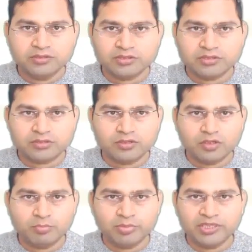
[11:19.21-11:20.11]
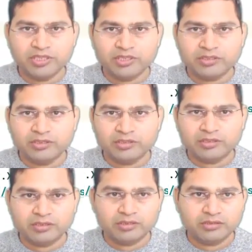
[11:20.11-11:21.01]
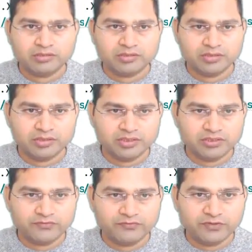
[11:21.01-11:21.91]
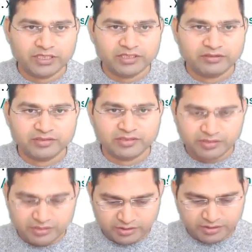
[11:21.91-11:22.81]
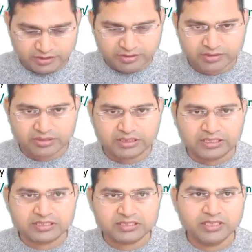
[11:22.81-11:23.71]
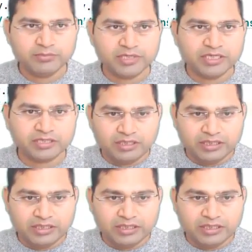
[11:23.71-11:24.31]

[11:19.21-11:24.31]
just copy the search flight results, this class name, right?